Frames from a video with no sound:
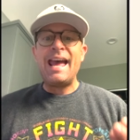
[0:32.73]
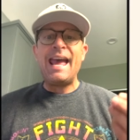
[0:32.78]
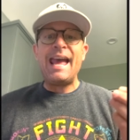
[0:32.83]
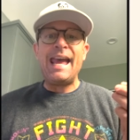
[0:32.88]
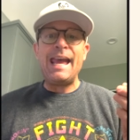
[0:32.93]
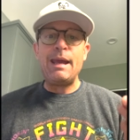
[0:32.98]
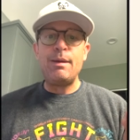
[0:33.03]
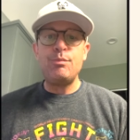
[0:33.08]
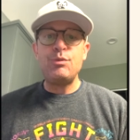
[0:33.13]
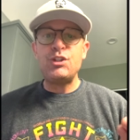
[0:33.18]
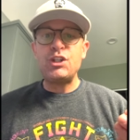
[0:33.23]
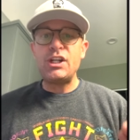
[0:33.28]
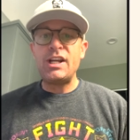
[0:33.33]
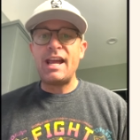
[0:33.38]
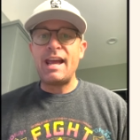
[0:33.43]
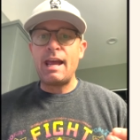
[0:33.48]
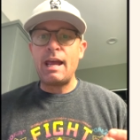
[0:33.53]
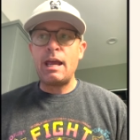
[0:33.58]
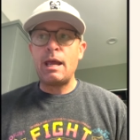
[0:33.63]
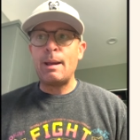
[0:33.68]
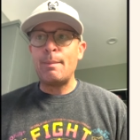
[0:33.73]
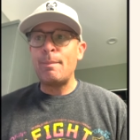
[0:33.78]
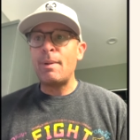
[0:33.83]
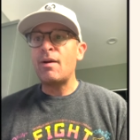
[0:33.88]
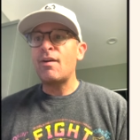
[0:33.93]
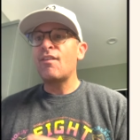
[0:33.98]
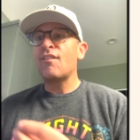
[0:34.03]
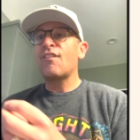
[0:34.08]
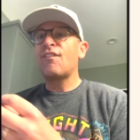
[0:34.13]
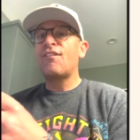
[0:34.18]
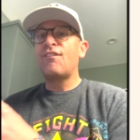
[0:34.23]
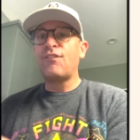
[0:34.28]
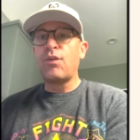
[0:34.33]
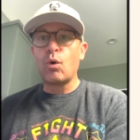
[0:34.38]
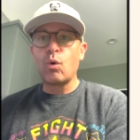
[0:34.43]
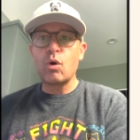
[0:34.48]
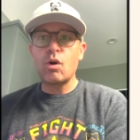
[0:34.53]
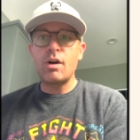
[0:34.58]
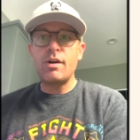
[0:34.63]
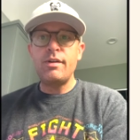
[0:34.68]
MGM,
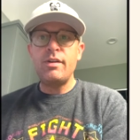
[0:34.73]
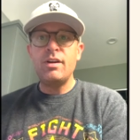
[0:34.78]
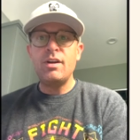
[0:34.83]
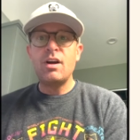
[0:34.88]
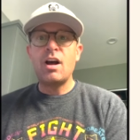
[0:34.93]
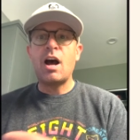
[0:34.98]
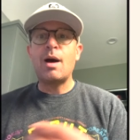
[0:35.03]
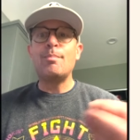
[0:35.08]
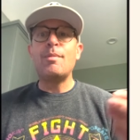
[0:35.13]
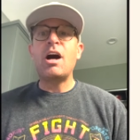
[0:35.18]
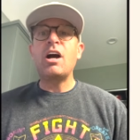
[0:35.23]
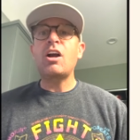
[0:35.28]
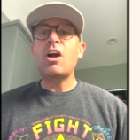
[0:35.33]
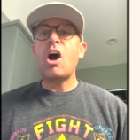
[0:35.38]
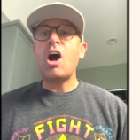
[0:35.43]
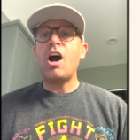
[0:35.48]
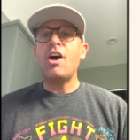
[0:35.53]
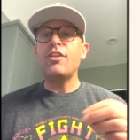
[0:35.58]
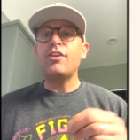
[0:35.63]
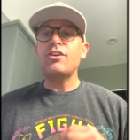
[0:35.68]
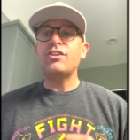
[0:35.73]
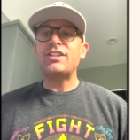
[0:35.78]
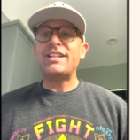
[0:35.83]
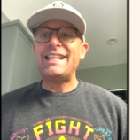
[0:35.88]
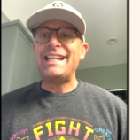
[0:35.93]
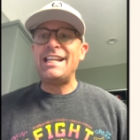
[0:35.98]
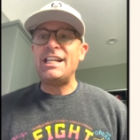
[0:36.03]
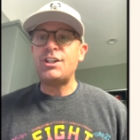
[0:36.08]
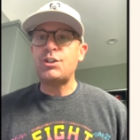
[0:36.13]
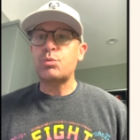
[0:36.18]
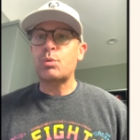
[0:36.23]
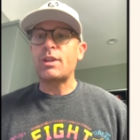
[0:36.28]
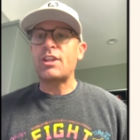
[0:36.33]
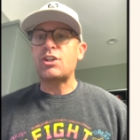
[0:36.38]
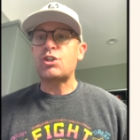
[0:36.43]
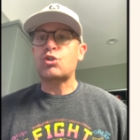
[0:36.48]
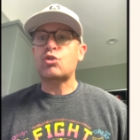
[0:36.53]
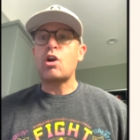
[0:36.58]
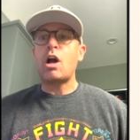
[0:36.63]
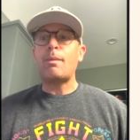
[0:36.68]
Ford, among others, each with a
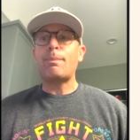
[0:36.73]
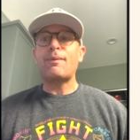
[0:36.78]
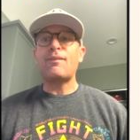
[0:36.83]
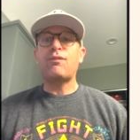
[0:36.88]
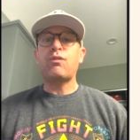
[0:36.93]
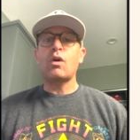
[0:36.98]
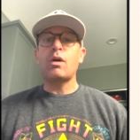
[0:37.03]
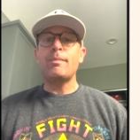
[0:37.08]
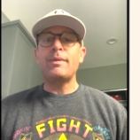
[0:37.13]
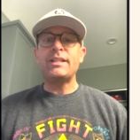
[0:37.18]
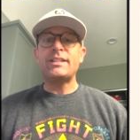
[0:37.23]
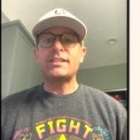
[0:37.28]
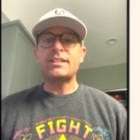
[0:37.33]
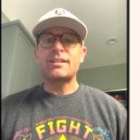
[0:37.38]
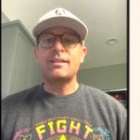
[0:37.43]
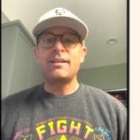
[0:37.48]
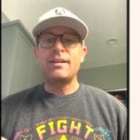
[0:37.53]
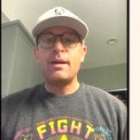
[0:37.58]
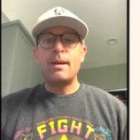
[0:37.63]
strong performance,